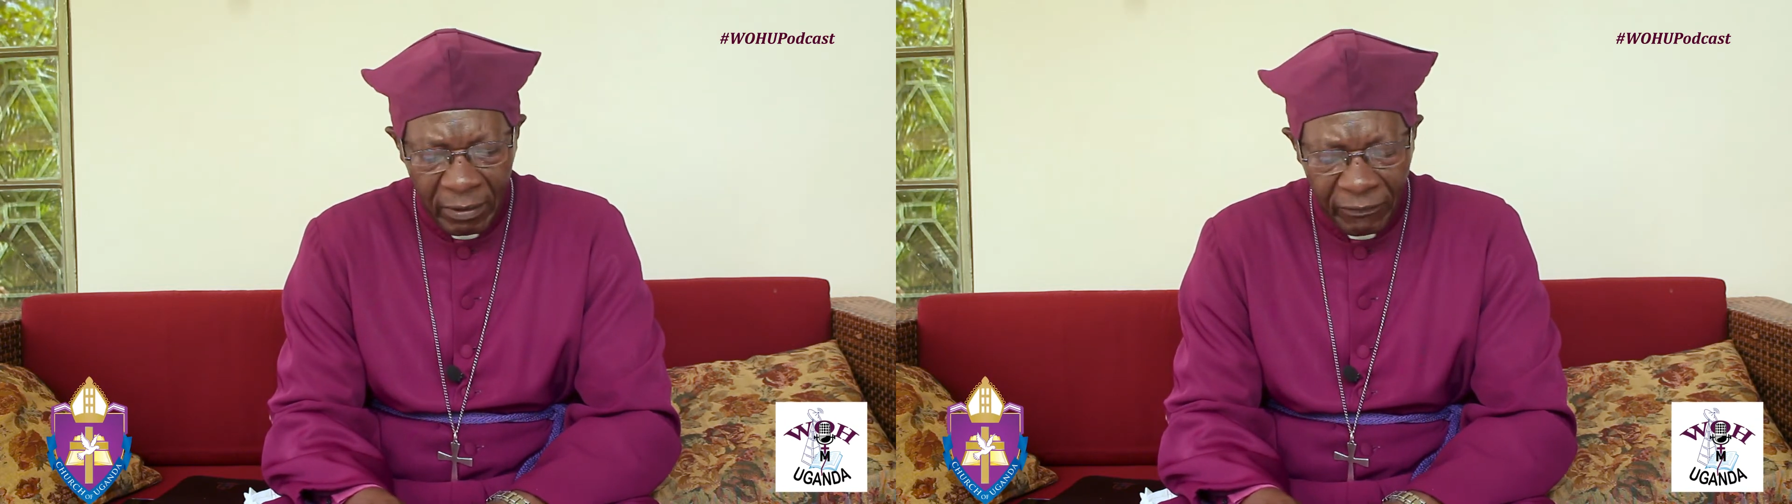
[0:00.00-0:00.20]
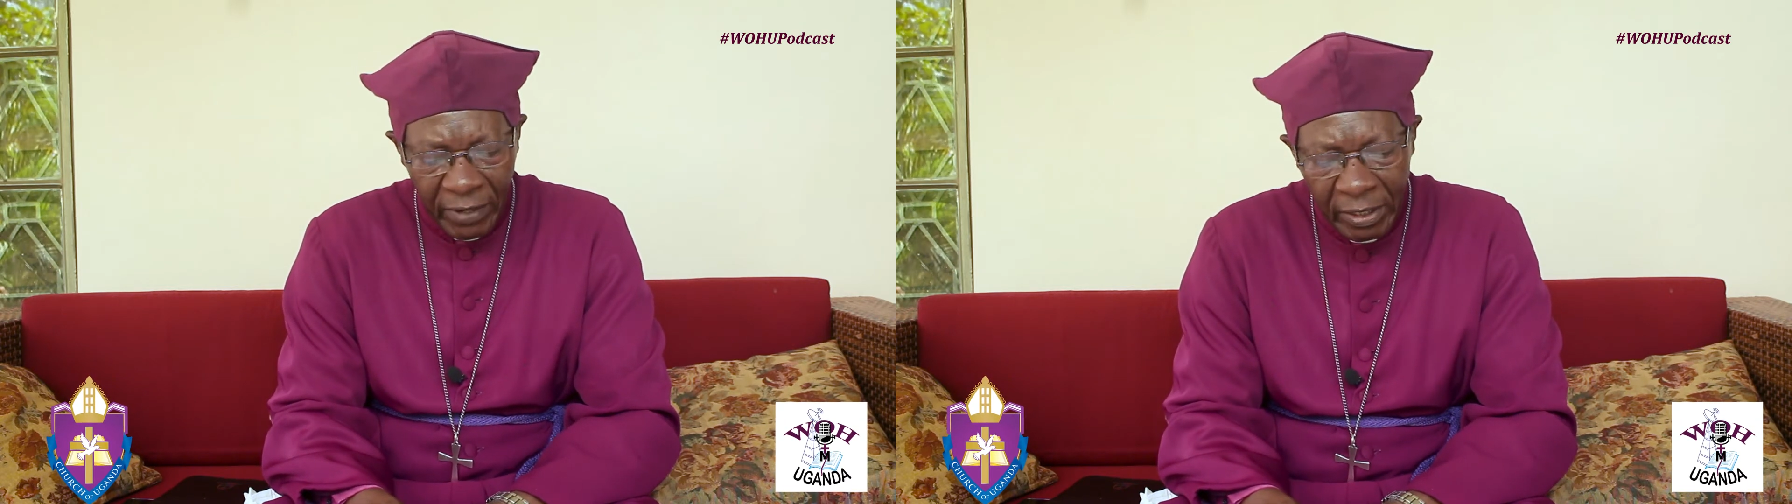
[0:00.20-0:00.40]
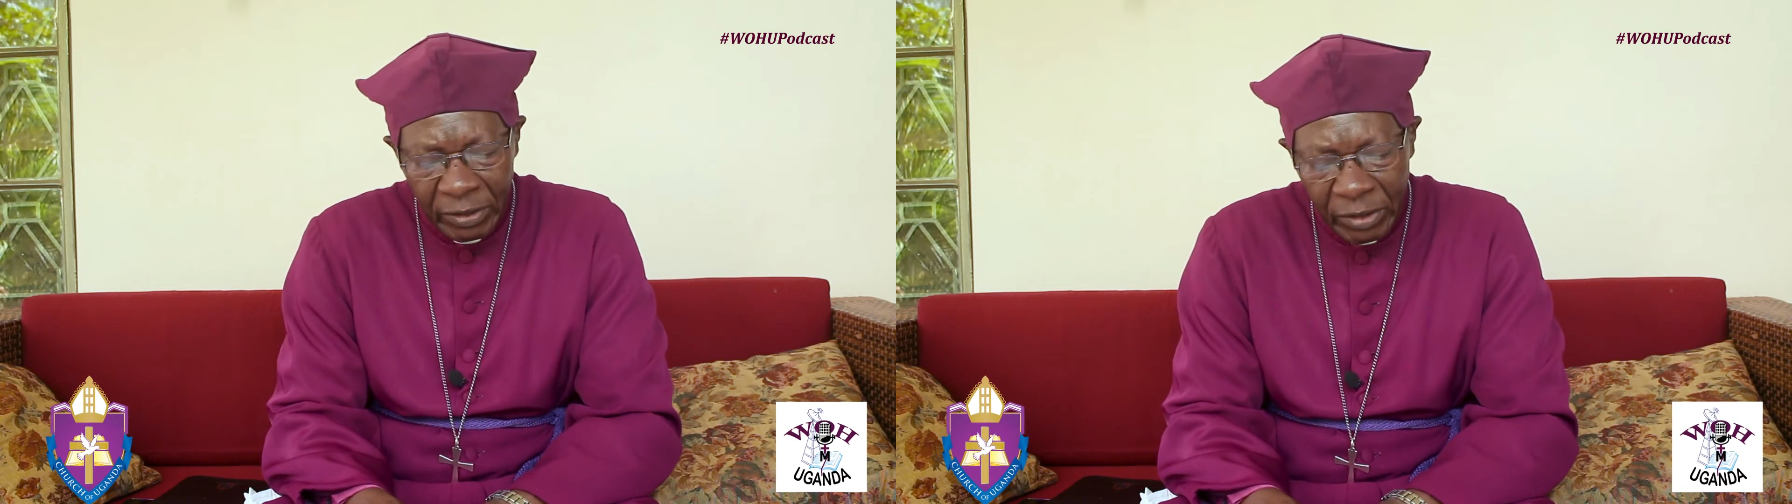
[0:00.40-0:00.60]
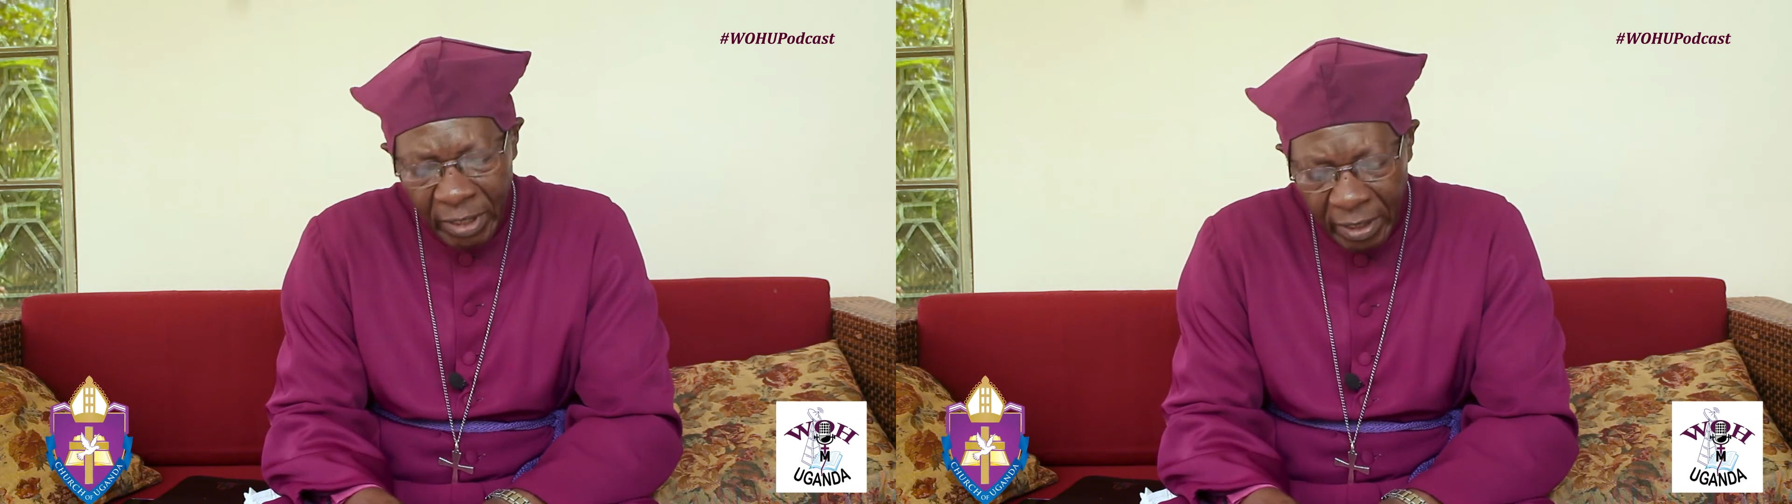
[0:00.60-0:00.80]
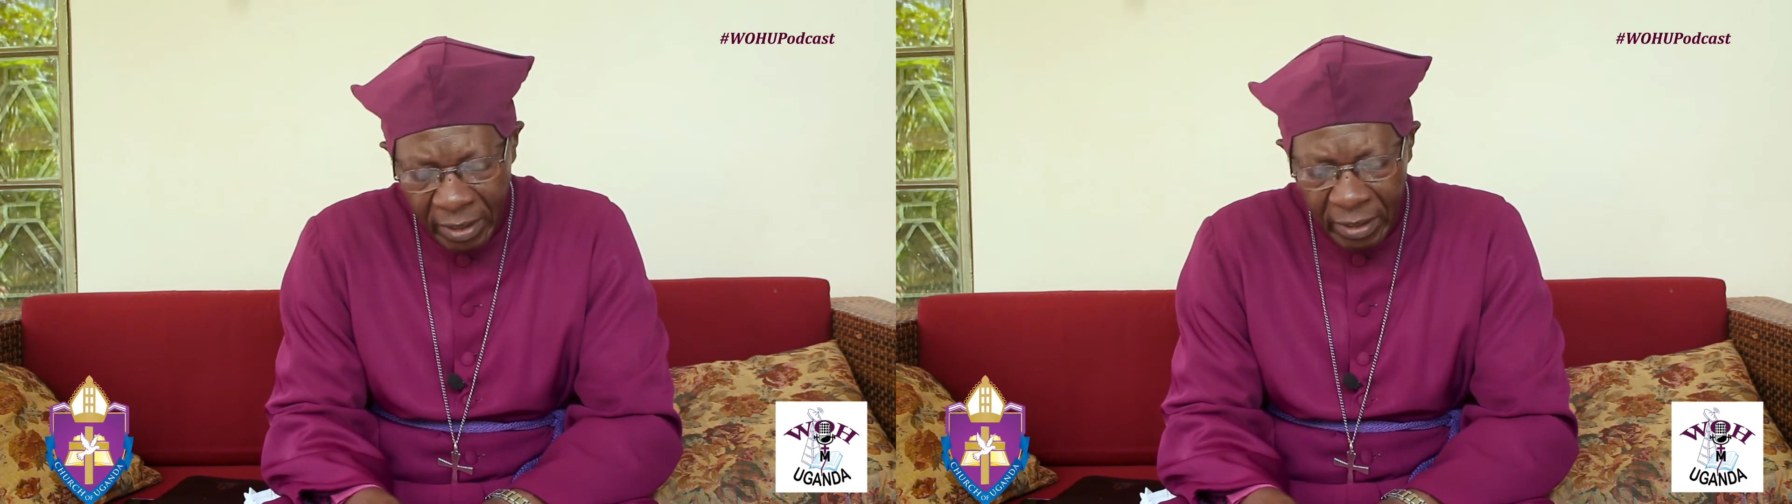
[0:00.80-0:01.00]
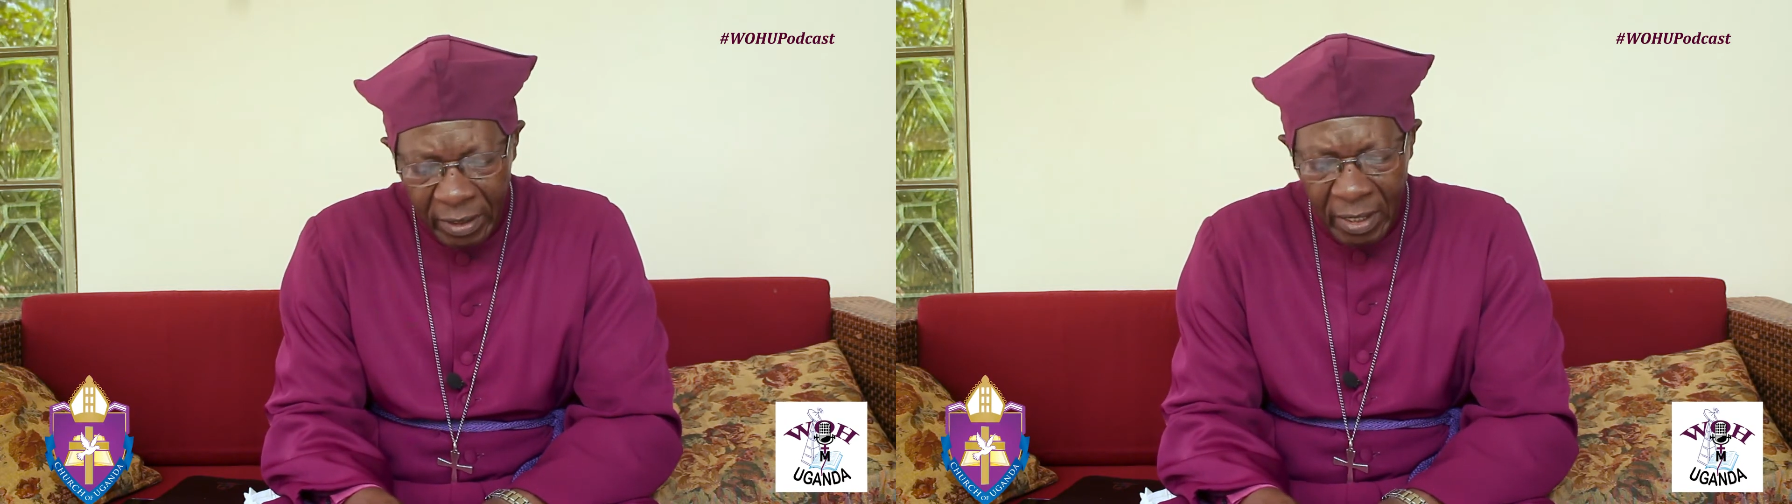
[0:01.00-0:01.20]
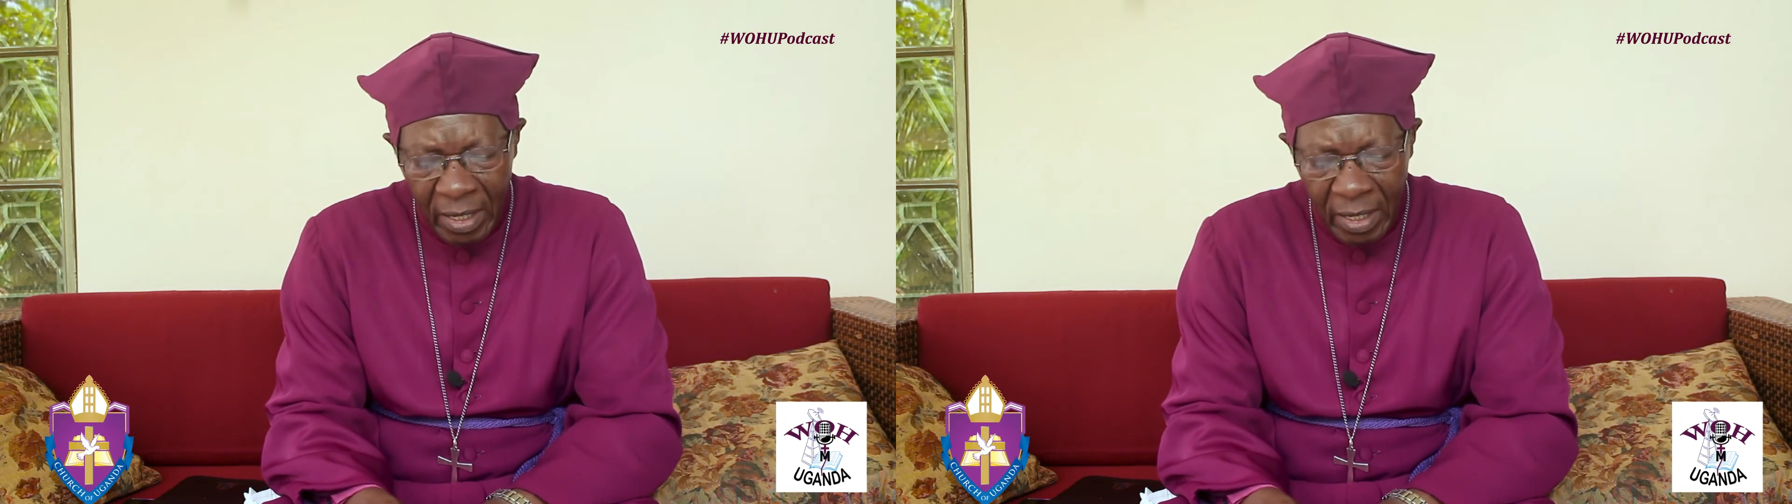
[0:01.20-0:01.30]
fell sick,